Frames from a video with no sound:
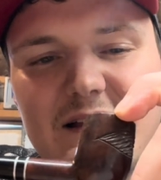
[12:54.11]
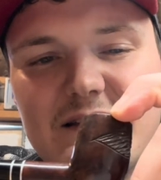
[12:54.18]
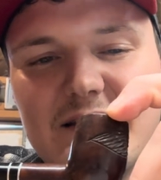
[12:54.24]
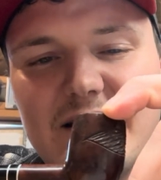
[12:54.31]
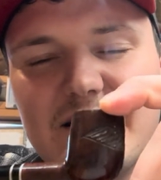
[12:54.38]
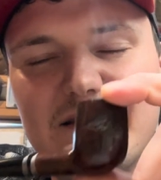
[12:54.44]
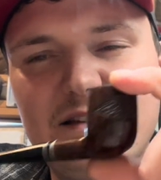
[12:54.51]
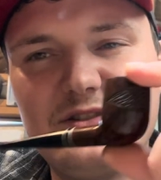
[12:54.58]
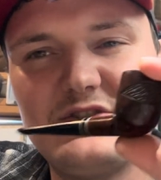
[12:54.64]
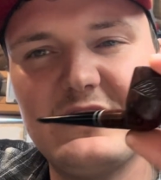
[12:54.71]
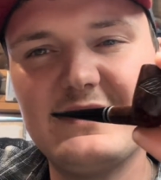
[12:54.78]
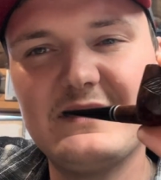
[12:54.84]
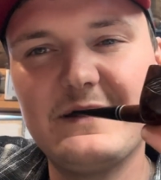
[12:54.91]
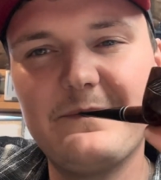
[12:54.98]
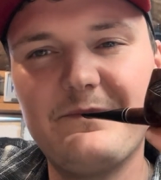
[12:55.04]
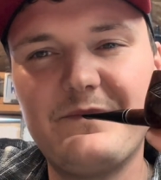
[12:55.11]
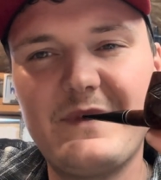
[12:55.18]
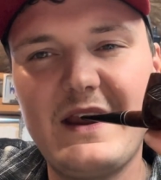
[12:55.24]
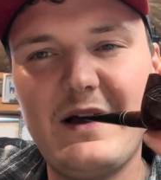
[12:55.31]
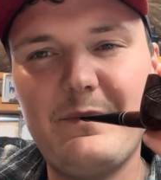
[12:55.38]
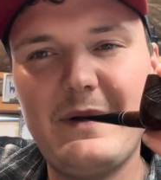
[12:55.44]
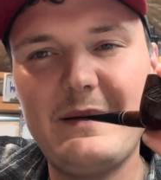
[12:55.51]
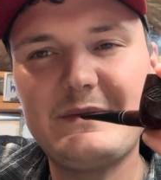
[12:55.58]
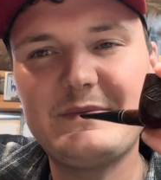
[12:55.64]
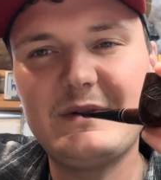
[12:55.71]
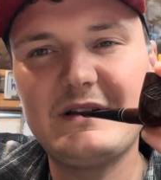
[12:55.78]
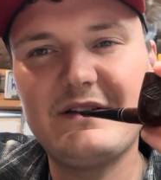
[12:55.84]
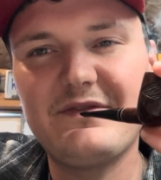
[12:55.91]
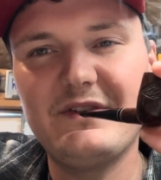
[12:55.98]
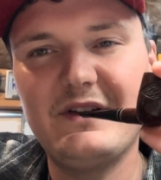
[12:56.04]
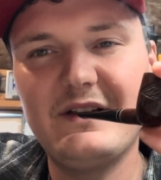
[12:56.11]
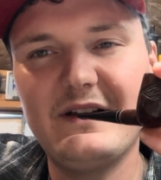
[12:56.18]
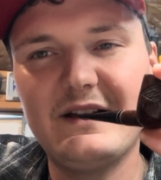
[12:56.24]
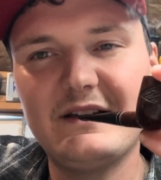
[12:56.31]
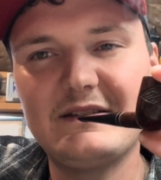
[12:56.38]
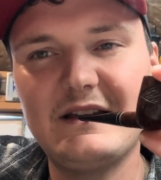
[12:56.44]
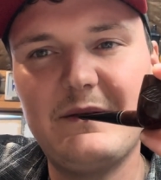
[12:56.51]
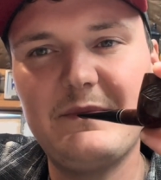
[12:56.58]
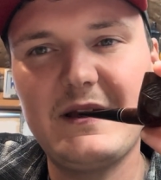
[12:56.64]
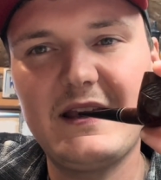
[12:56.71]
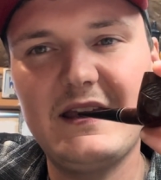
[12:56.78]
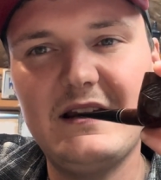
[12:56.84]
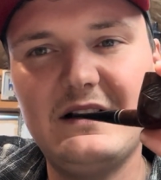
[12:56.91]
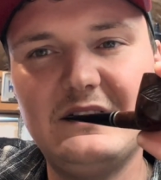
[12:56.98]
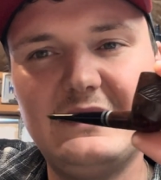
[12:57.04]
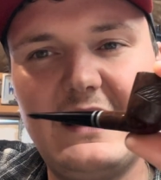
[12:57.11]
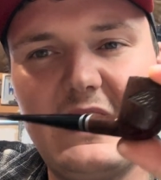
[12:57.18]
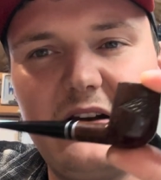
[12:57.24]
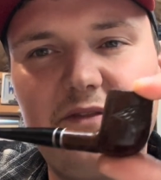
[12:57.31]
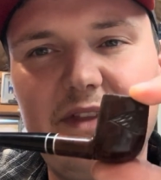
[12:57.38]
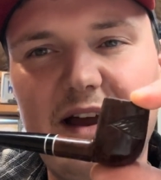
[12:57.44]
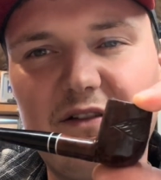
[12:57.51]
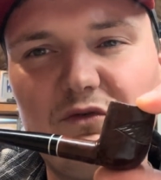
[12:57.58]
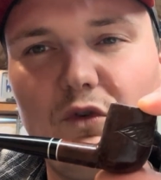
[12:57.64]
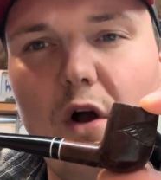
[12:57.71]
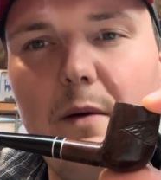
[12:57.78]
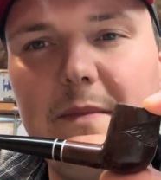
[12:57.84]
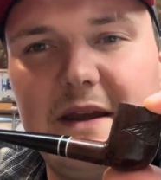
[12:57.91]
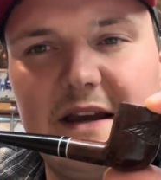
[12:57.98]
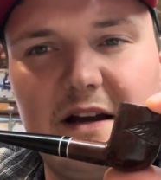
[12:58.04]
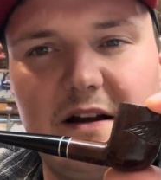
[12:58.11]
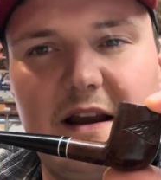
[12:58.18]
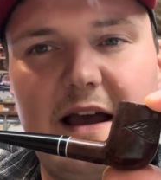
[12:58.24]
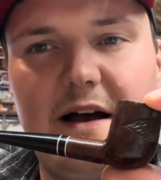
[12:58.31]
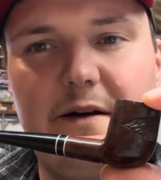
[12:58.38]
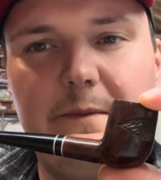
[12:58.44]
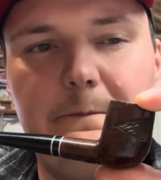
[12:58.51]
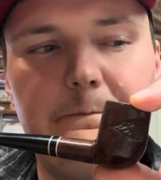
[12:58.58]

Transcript: It's interesting how pipes smoke differently. Like I said, I'm not getting a lot of that rum in here now.